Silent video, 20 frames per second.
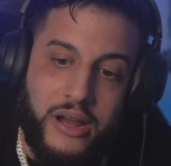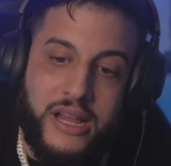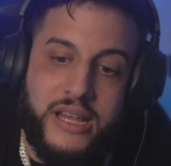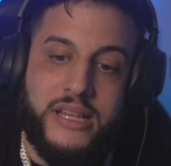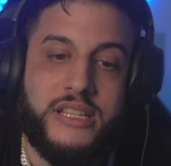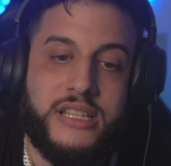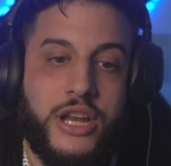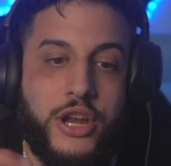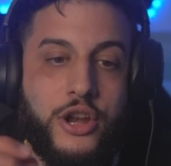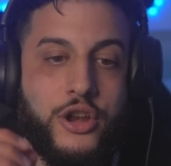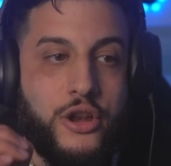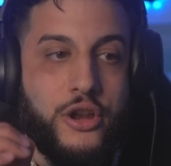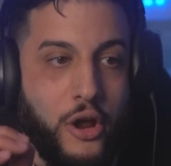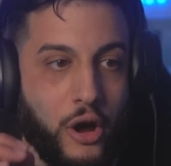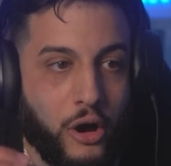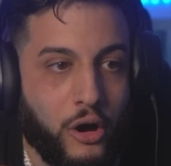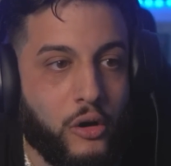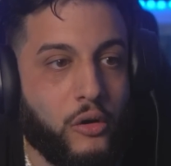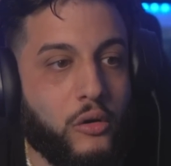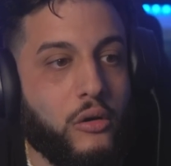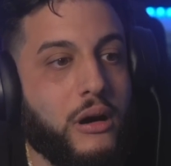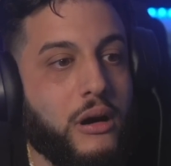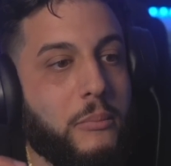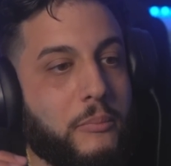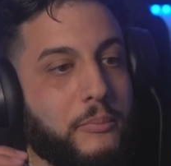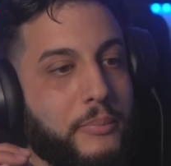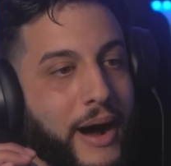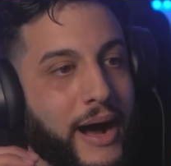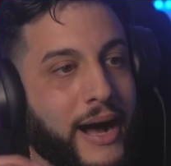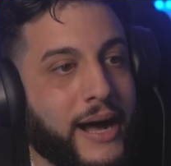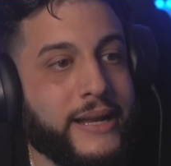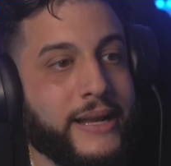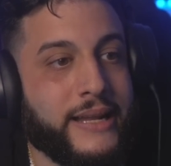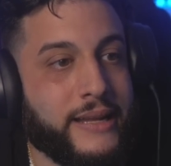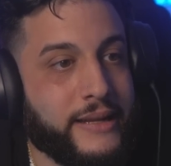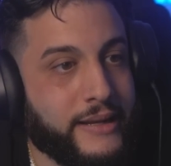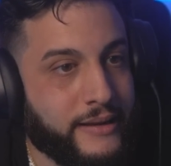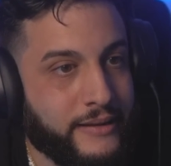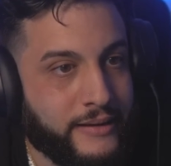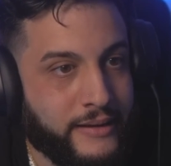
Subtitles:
is nobody